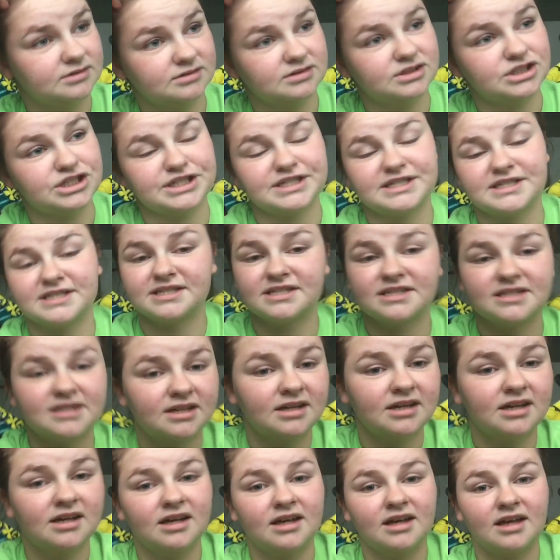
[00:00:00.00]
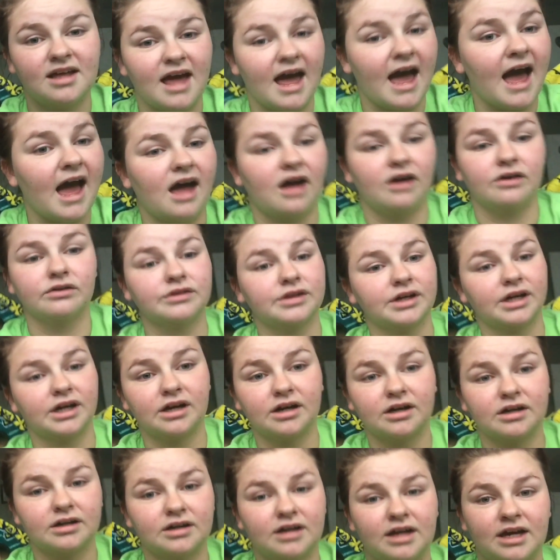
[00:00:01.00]
just out
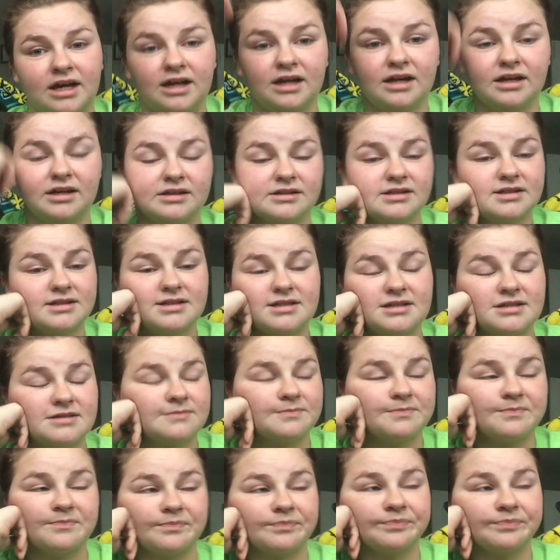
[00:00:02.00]
there. And it's,